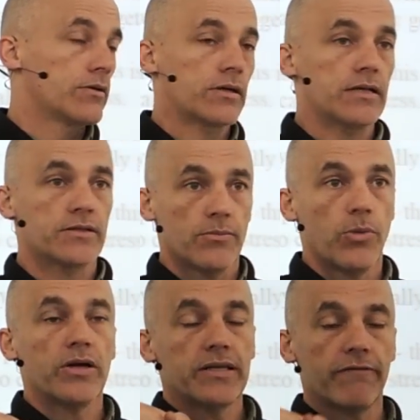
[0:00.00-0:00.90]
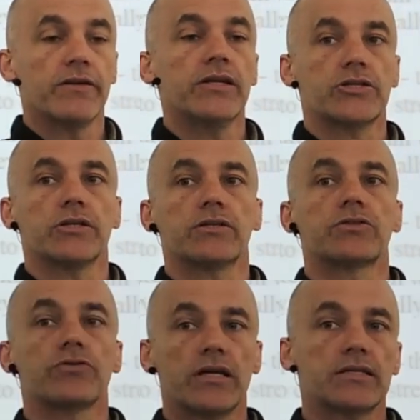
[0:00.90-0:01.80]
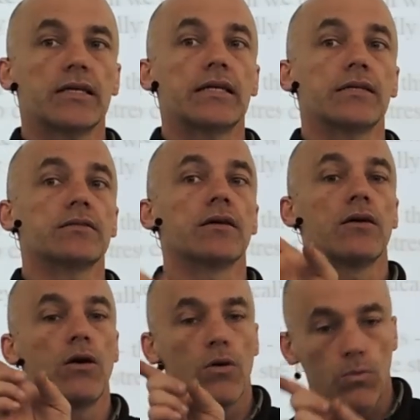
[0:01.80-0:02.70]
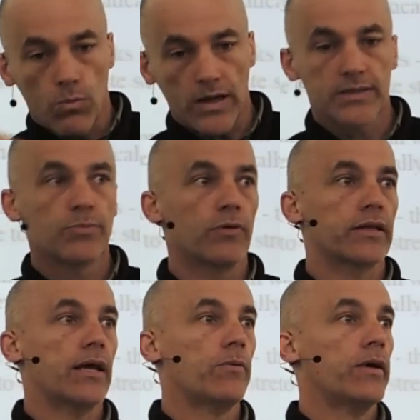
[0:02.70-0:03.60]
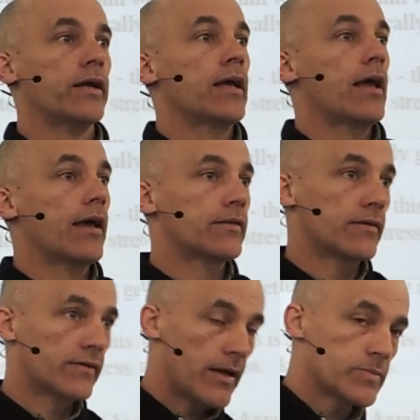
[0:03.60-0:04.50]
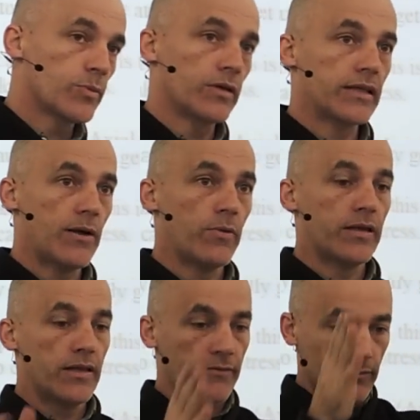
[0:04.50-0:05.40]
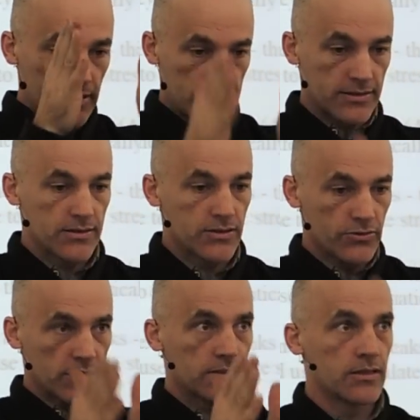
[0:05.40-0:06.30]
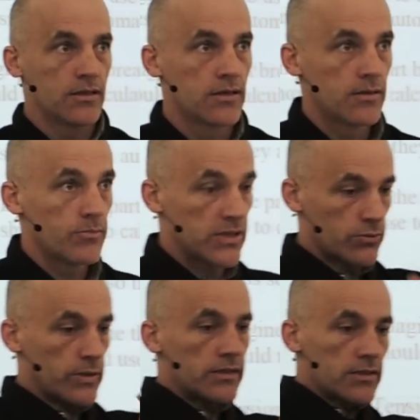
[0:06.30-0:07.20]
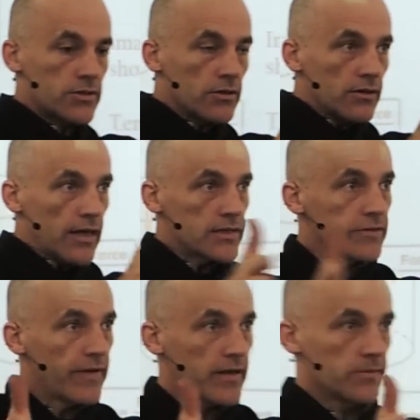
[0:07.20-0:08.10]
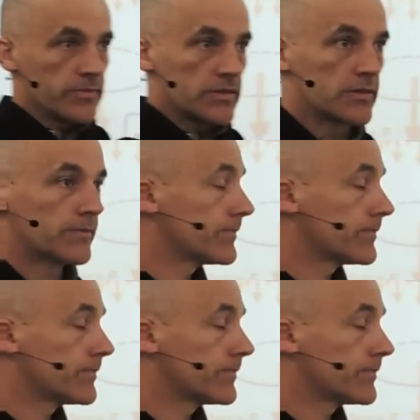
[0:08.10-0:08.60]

Okay, so by definition, stress is one's pulling that way and the same's pulling that way, therefore that's the stress between the two layers of atoms.